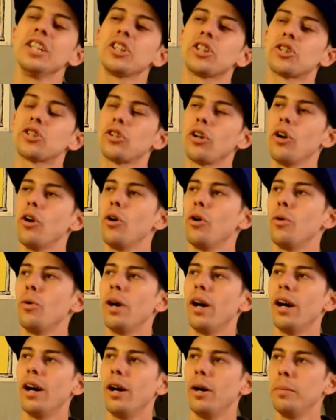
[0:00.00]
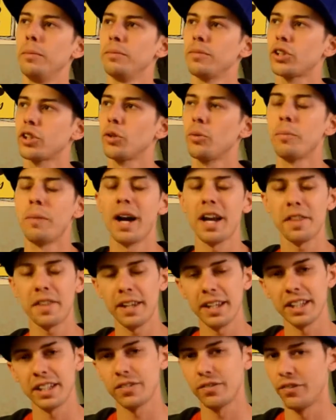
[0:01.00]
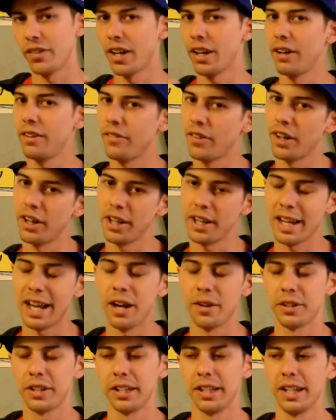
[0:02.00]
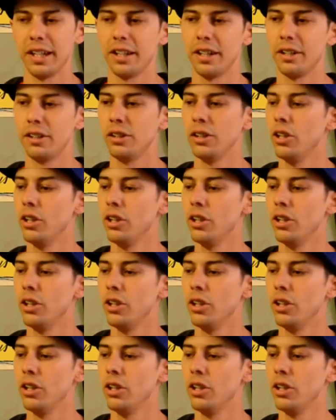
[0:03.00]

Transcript: So, um, so my thing is very, very calculated.